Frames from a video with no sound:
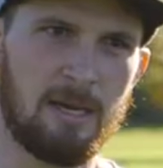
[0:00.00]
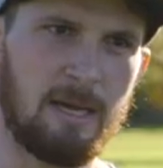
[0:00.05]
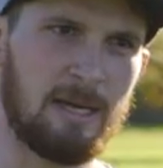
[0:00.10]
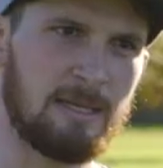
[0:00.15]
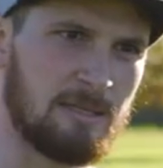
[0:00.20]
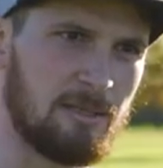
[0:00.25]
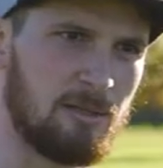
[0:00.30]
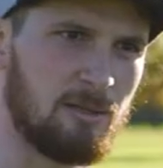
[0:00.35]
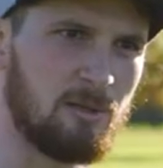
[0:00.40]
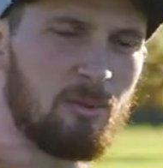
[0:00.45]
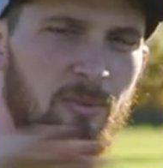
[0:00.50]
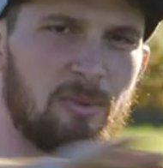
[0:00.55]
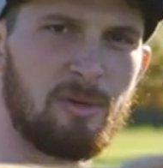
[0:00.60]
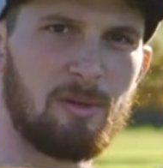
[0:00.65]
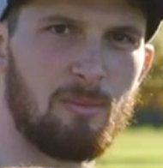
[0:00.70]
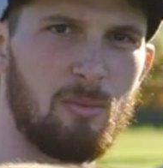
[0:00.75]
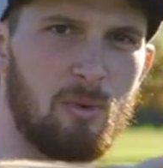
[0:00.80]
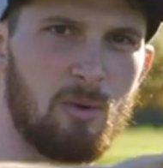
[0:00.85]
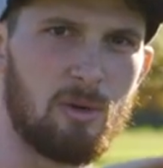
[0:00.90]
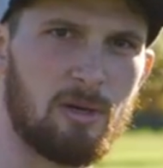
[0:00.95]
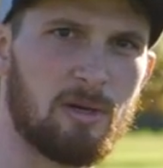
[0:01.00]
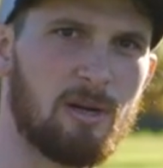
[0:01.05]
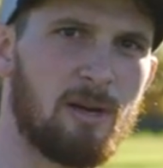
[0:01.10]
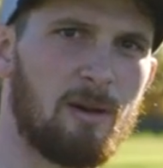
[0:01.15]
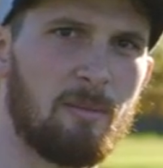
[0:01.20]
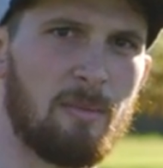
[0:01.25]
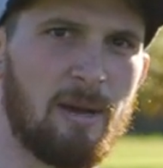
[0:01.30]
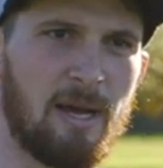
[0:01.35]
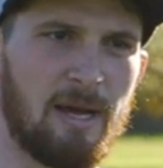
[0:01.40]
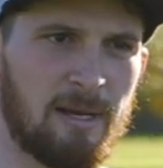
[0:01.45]
has a little bit more
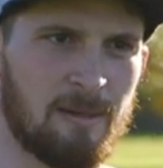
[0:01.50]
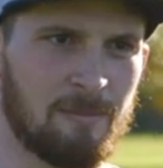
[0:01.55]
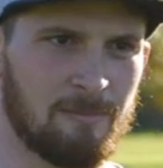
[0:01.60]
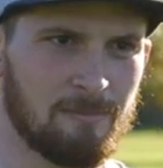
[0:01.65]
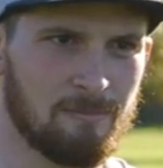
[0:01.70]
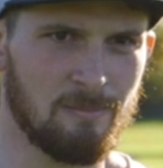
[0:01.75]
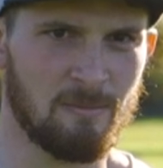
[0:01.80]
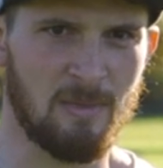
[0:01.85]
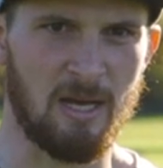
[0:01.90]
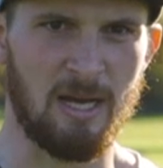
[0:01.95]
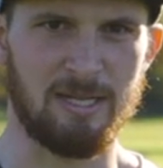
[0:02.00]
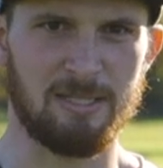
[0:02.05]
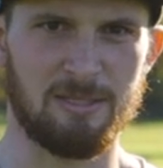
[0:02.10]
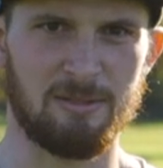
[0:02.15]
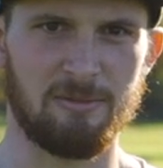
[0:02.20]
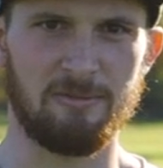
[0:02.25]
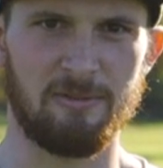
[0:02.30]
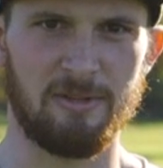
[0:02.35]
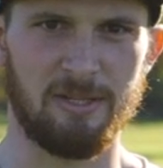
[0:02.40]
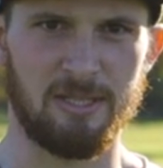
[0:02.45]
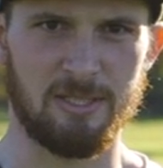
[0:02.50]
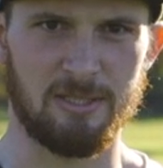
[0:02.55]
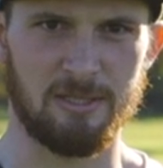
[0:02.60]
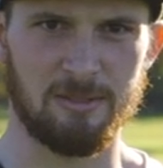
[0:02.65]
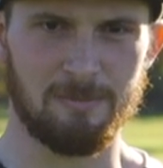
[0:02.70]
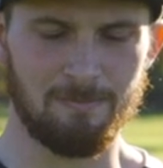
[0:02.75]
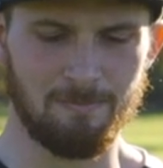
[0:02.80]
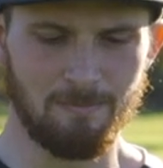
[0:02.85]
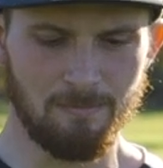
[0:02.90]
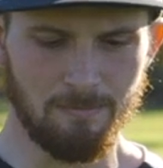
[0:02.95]
comeback hyzer finish
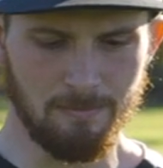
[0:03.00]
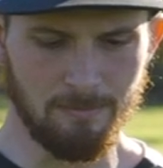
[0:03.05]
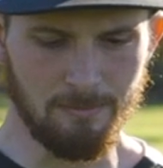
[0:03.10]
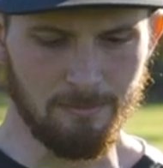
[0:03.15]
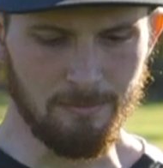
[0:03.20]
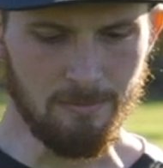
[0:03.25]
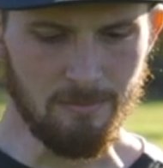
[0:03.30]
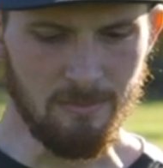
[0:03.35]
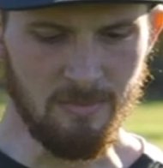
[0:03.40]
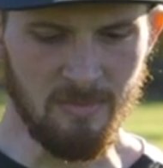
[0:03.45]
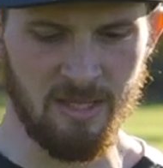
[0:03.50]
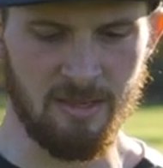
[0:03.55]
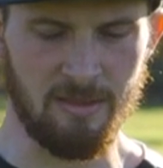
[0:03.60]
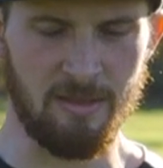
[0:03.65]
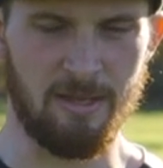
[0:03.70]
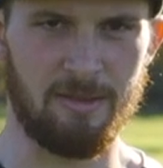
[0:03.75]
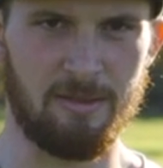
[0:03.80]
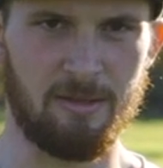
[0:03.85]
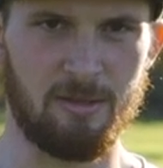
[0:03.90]
than